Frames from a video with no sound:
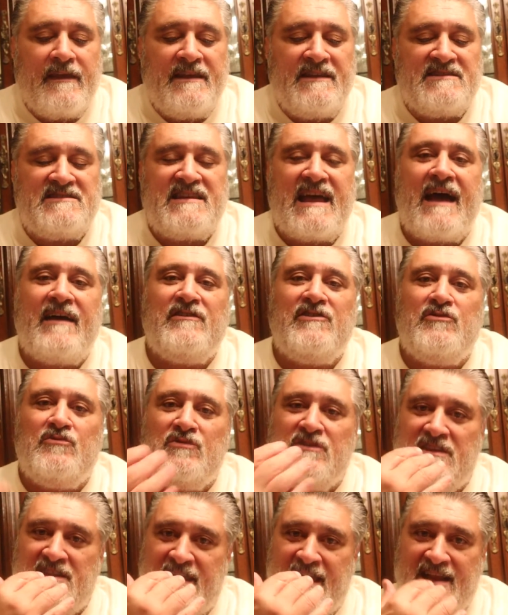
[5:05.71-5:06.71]
is how you
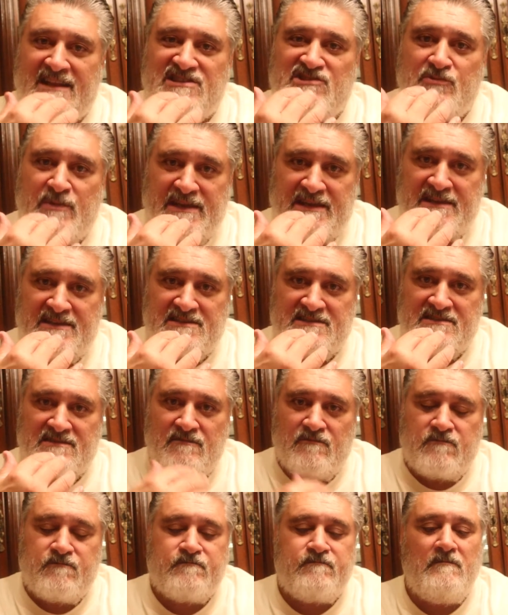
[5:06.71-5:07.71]
detect sweetness.
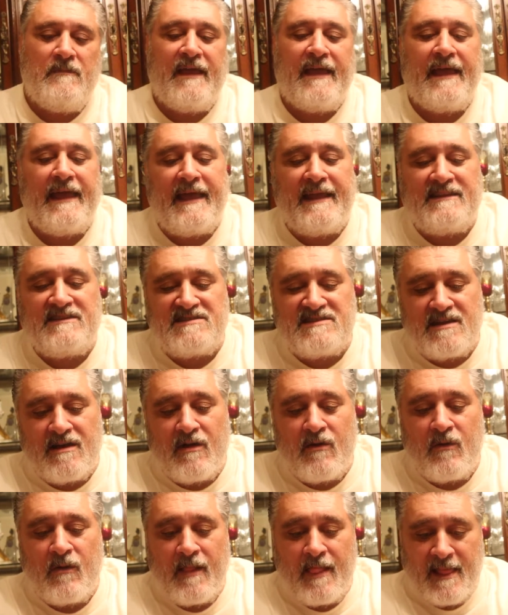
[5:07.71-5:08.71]
And
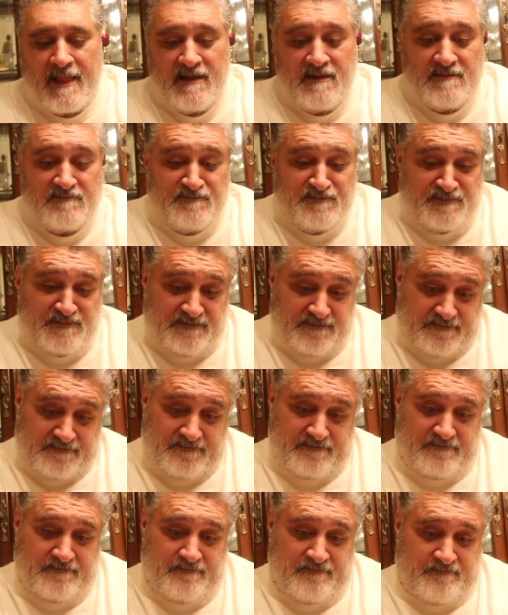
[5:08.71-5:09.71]
so
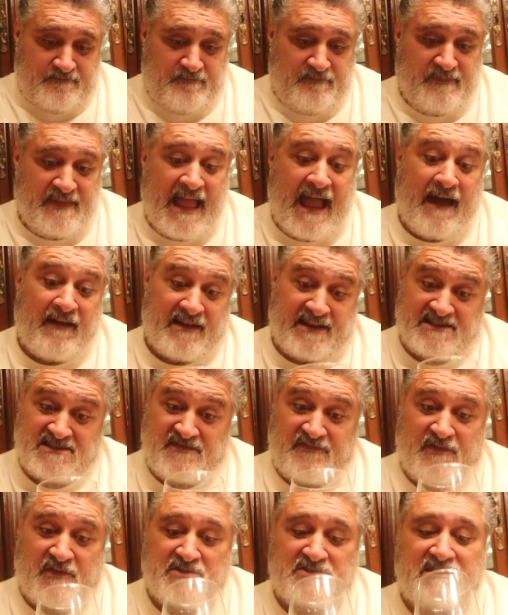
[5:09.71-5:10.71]
now that's
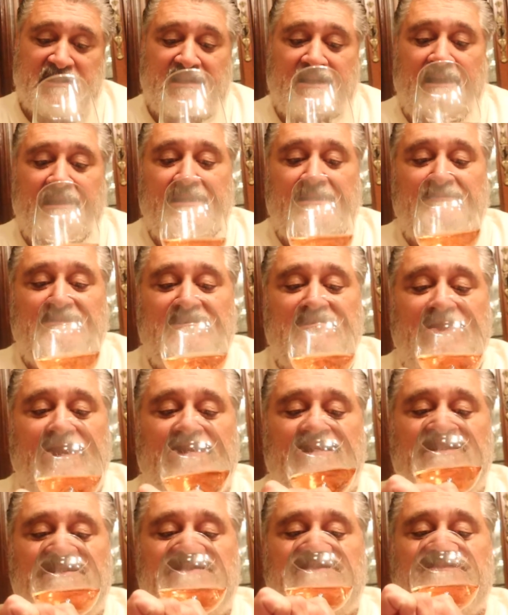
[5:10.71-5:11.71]
the first thing, I am
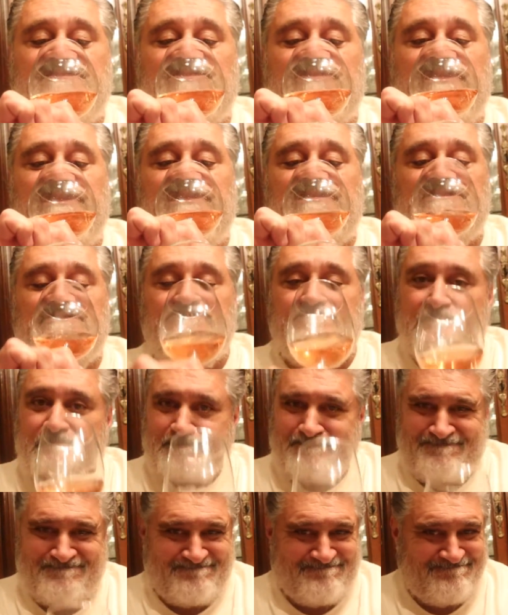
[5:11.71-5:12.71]
detecting some sweetness.
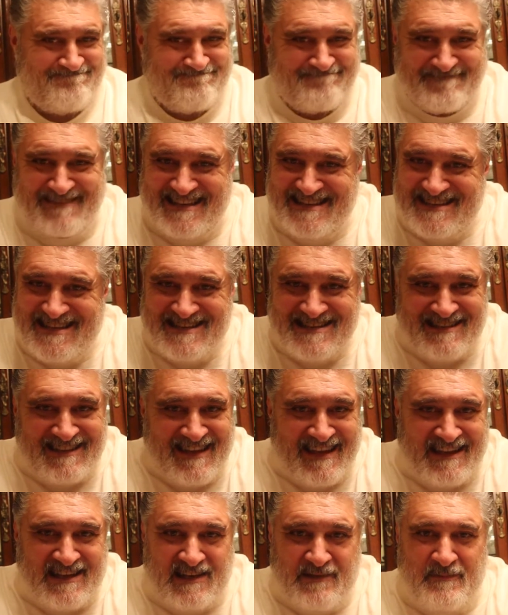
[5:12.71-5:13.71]
This isn't
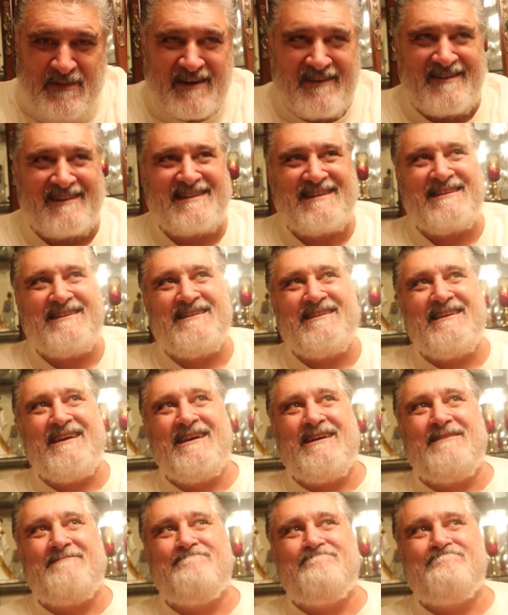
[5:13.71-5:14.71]
like an American
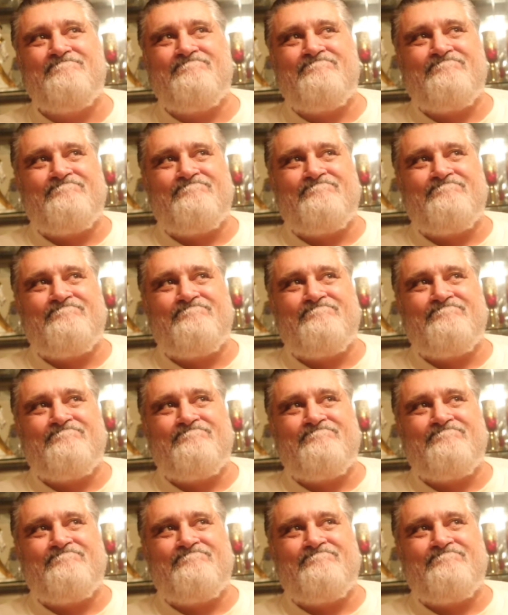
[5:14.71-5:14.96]
um,